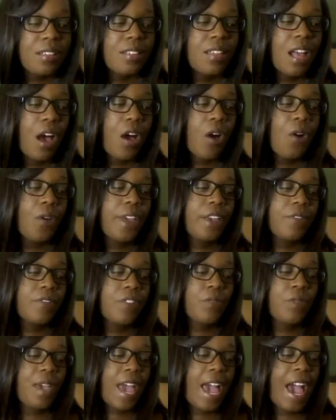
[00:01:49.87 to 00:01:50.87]
So if
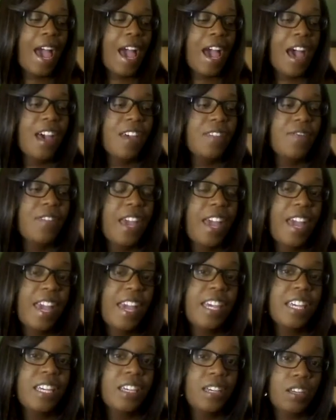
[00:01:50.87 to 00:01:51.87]
you have
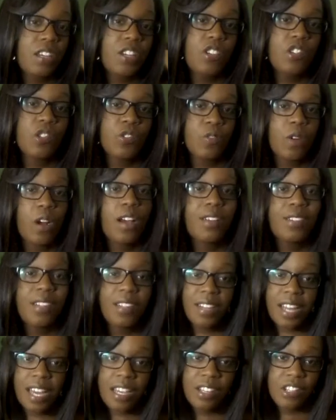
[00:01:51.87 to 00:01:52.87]
a good, strong
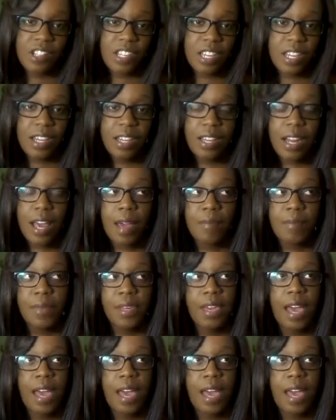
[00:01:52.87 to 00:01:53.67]
connection, I